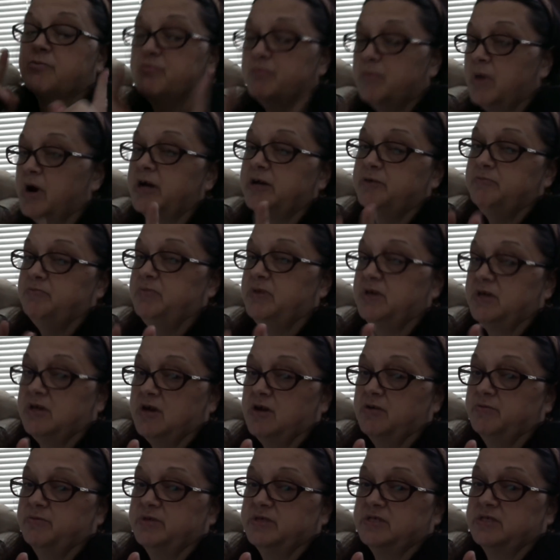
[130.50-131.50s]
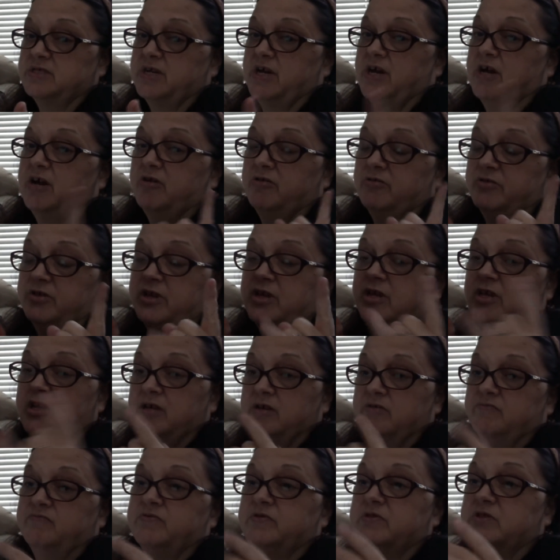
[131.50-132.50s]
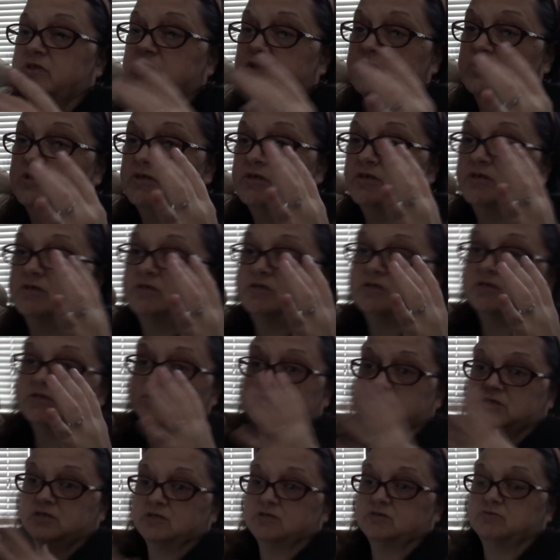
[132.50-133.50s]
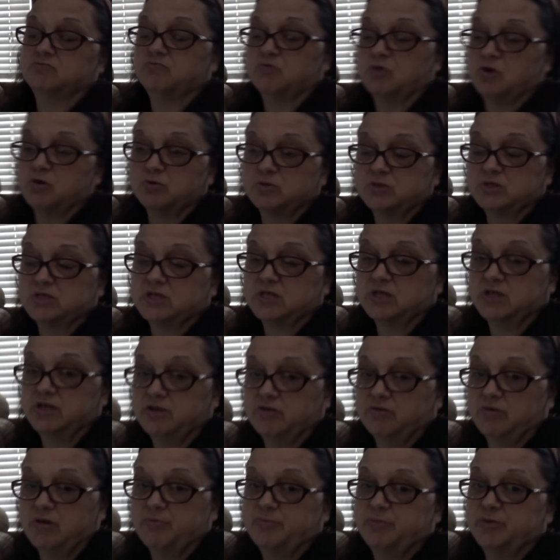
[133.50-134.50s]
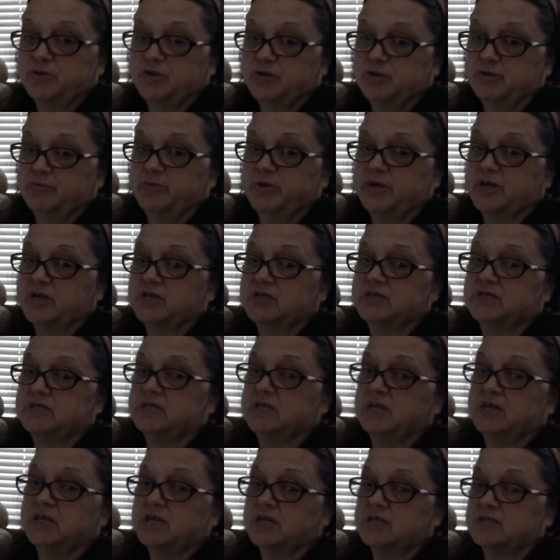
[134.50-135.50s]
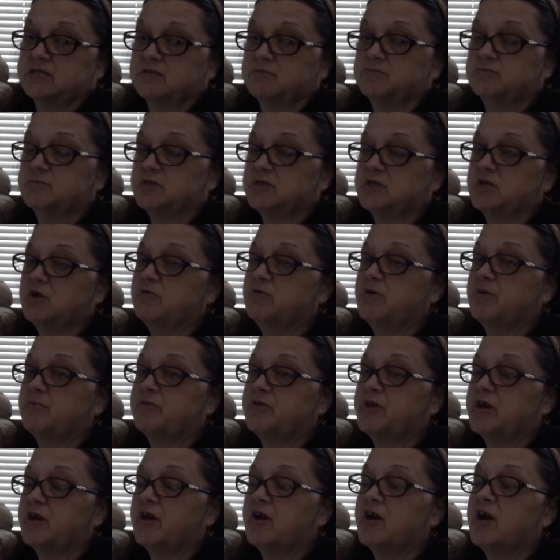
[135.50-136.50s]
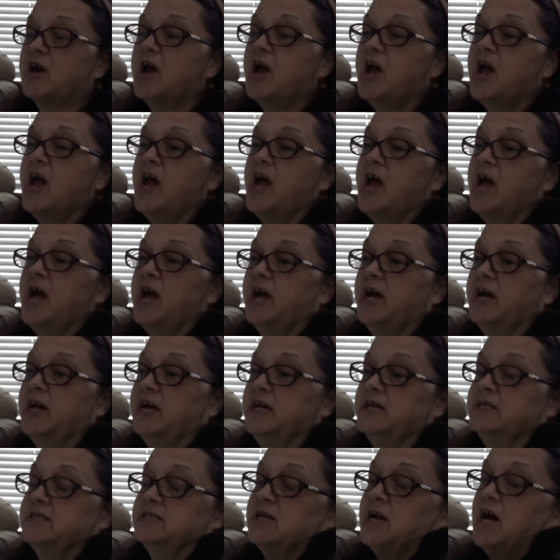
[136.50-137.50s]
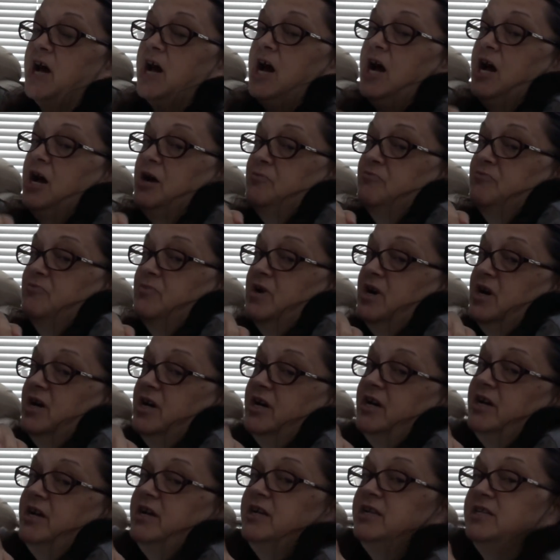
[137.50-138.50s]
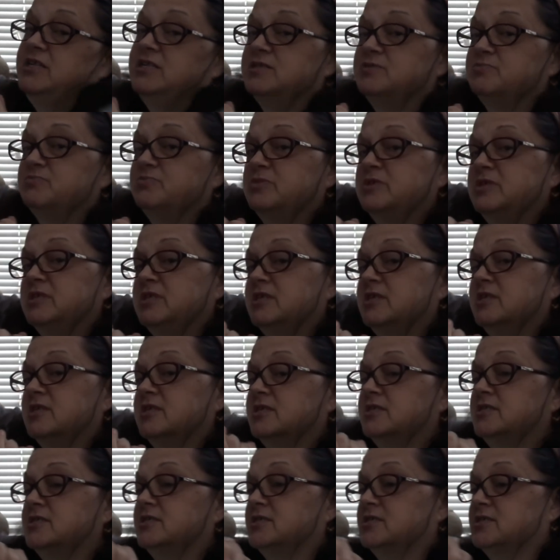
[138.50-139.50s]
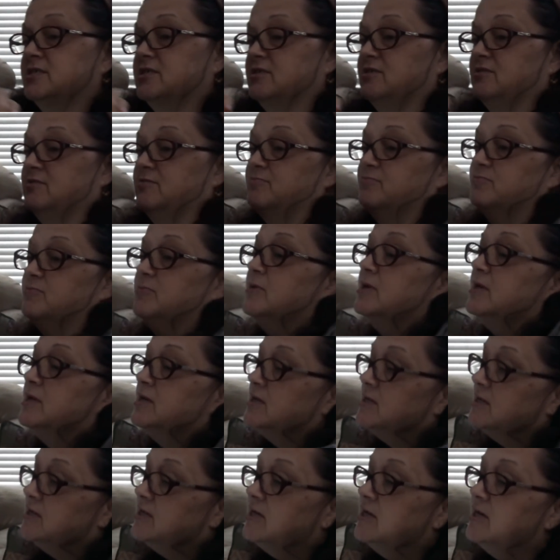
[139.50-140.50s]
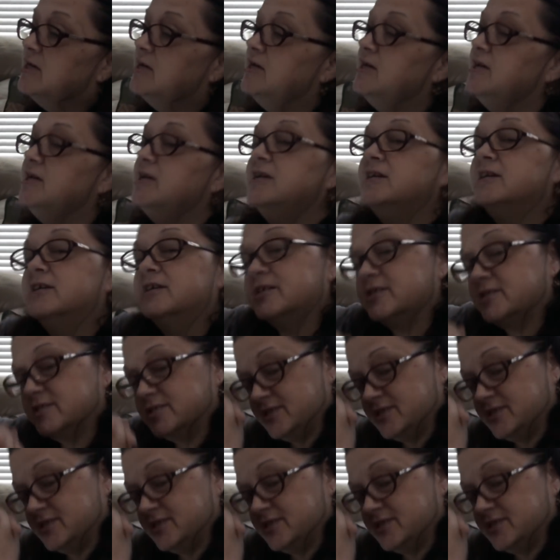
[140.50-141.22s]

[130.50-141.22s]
might be coming down if the roads clear up a little bit because they got some snow up there and I might be getting some ink